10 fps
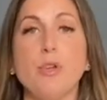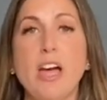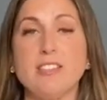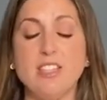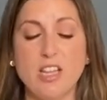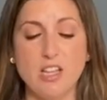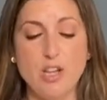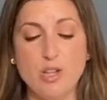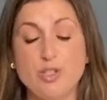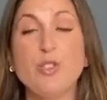plastic,
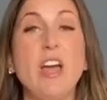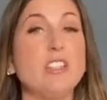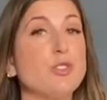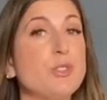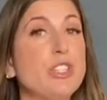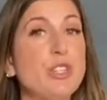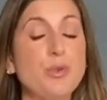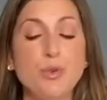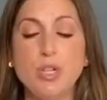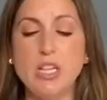so that's really
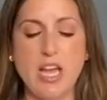cool.